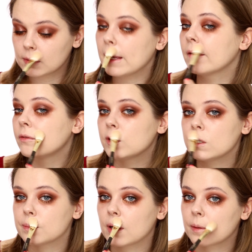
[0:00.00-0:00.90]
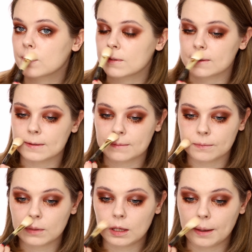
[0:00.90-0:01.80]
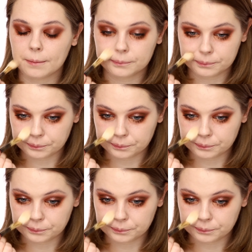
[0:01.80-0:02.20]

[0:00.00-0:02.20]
Yeah, for these purposes, yeah.